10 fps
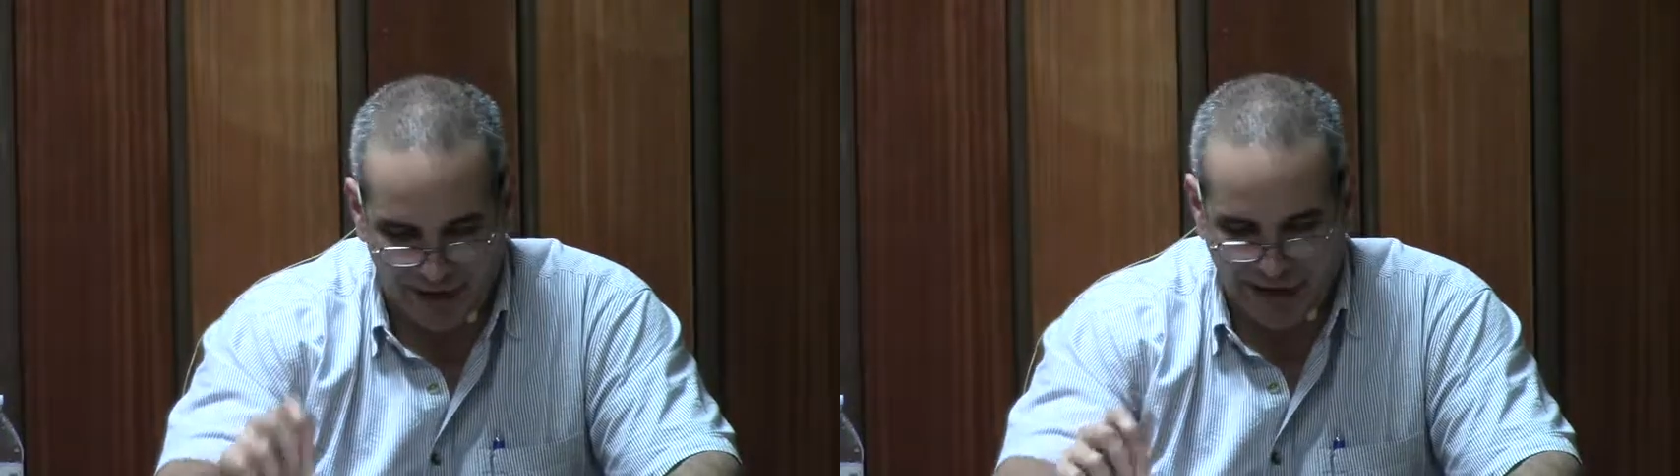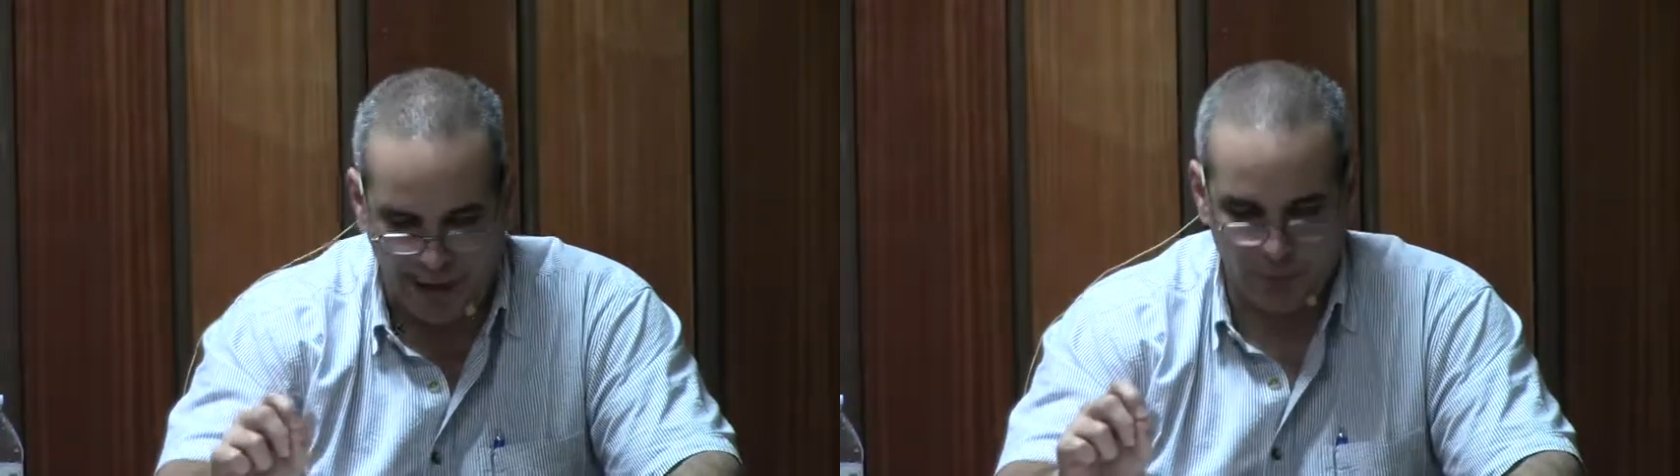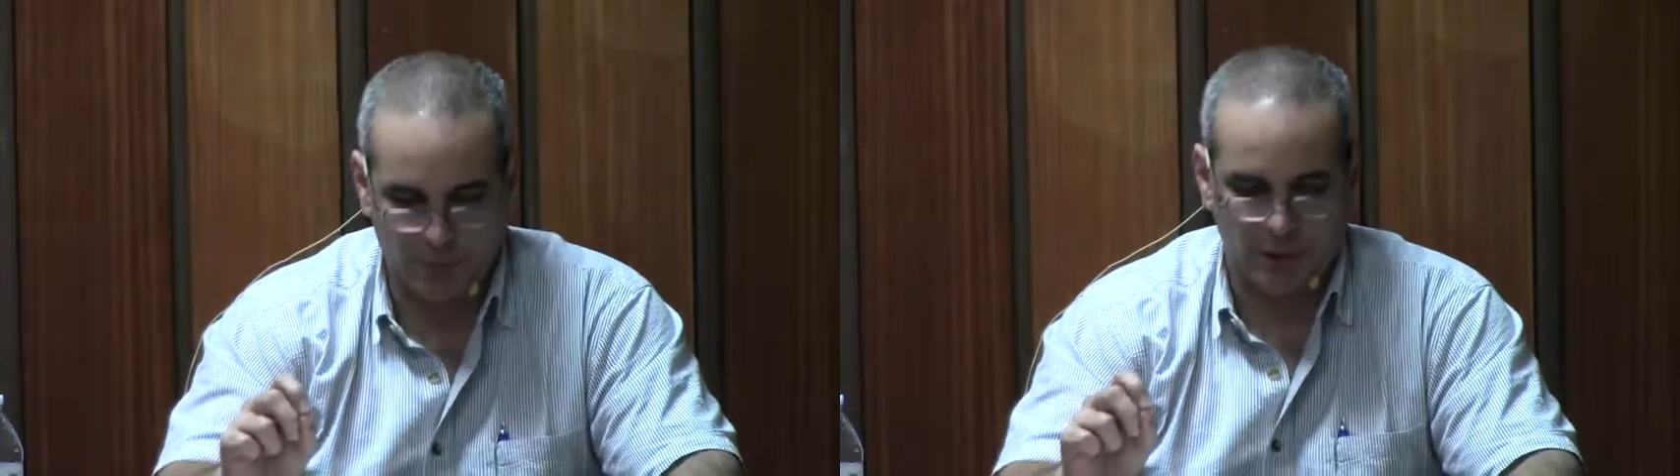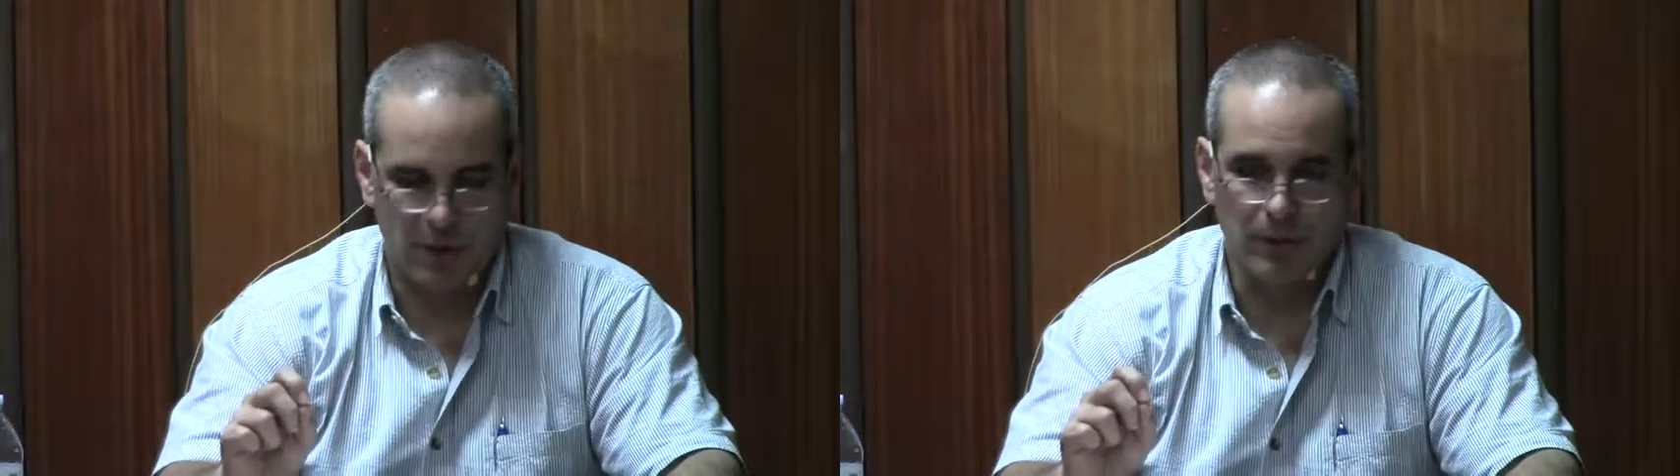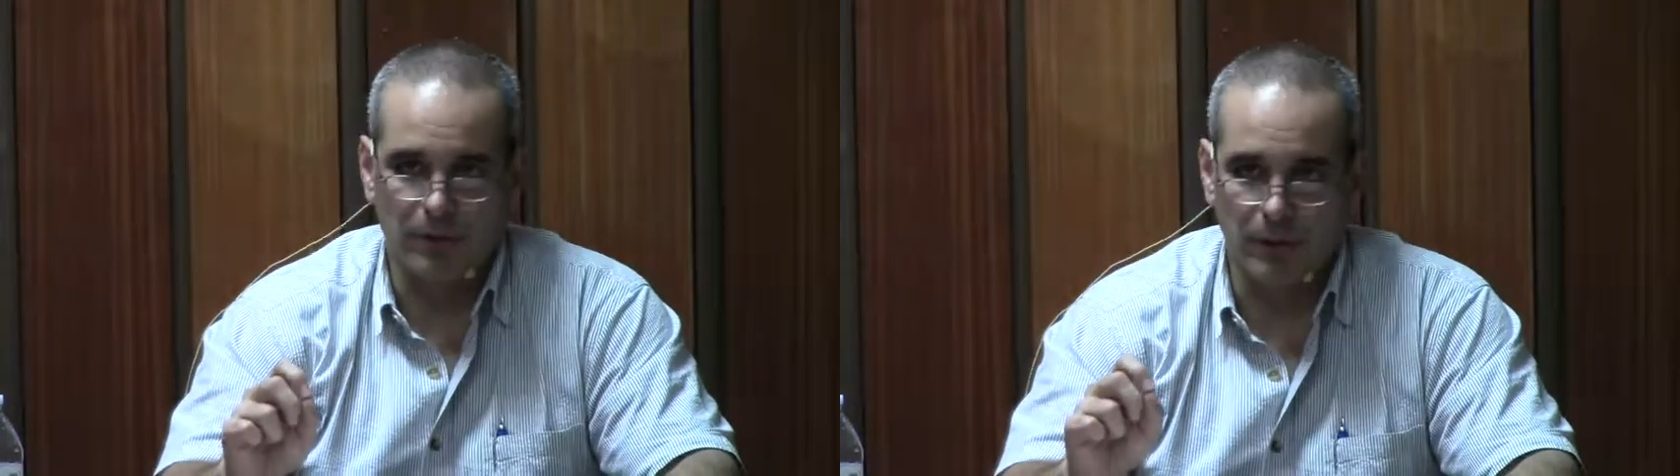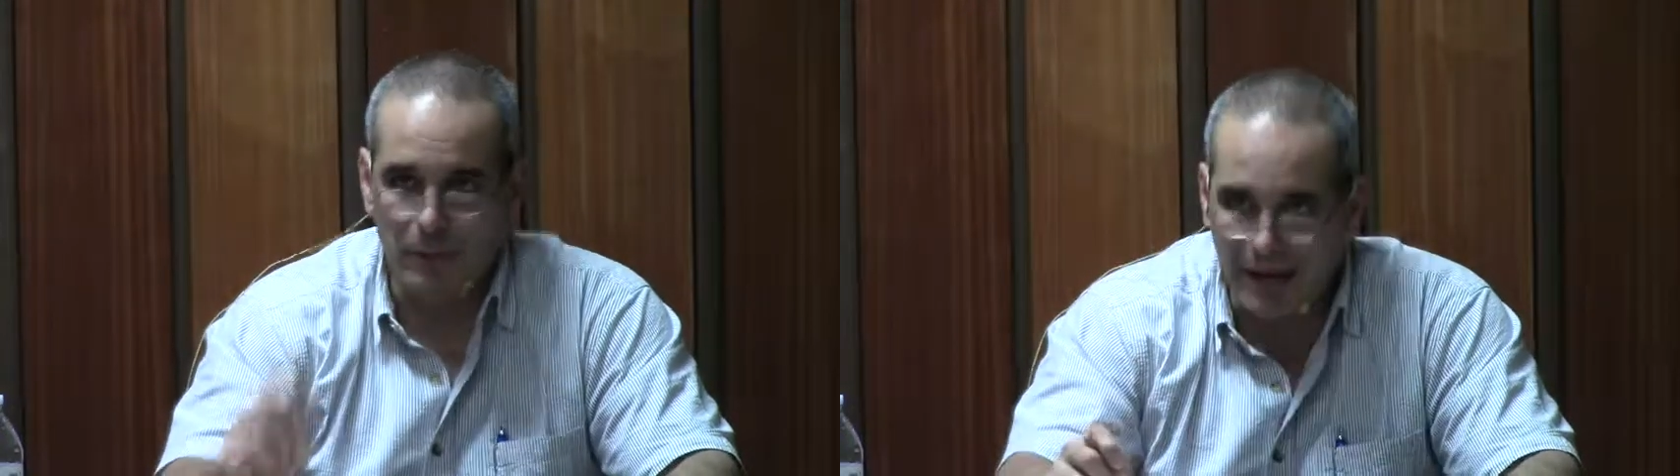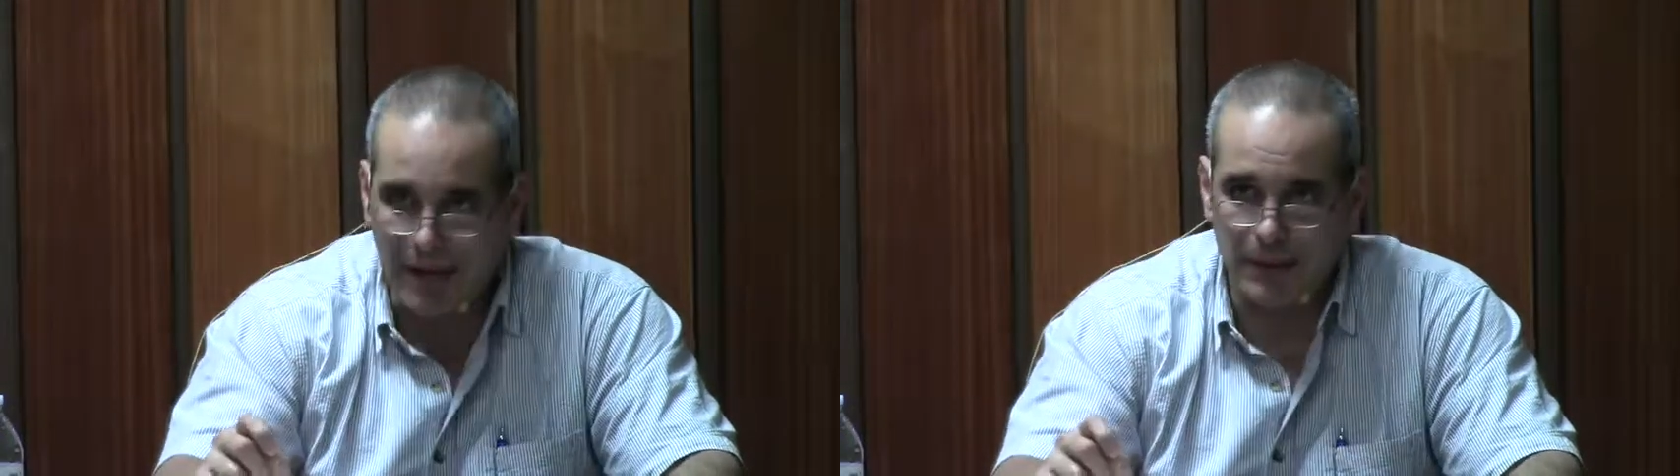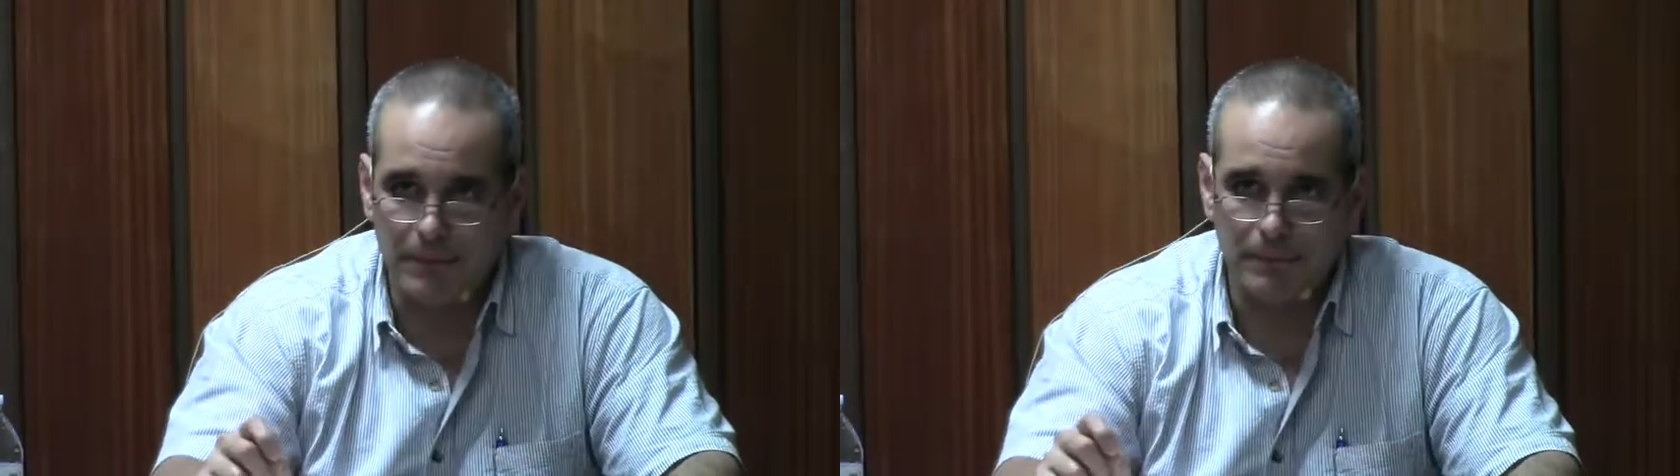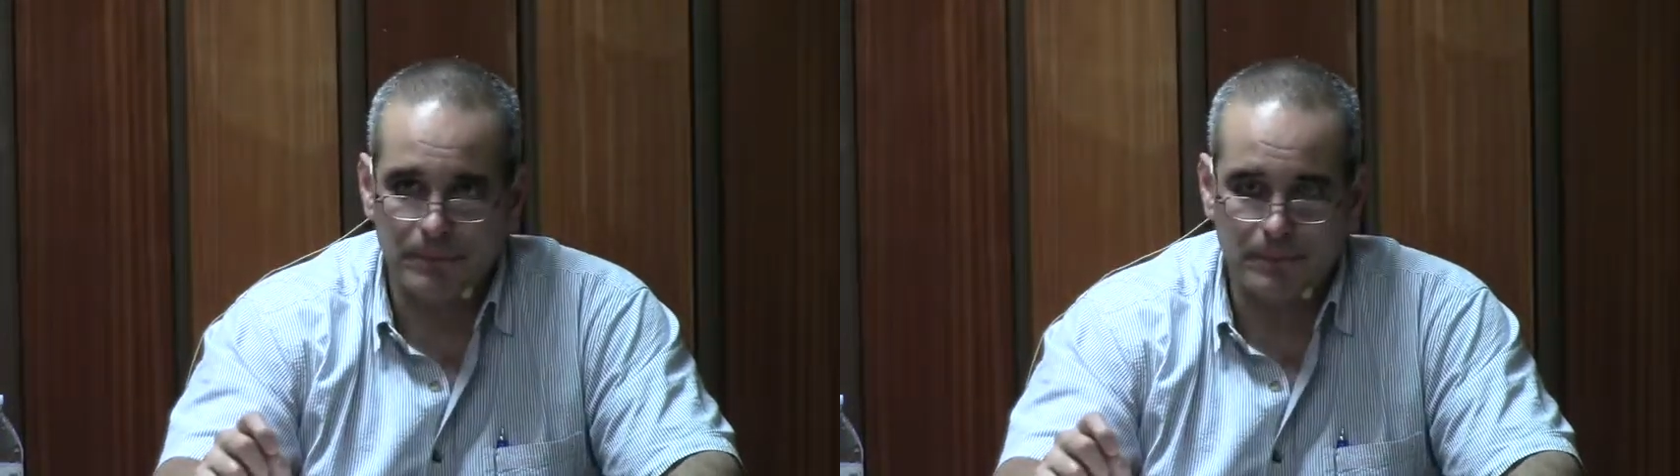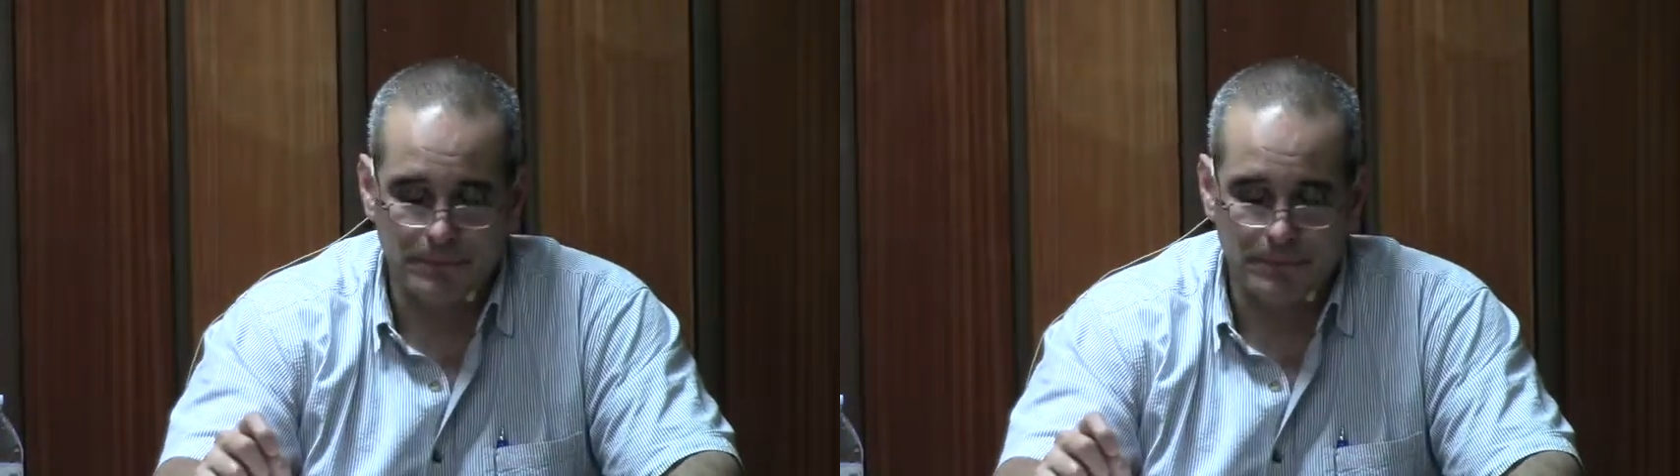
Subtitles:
out the man.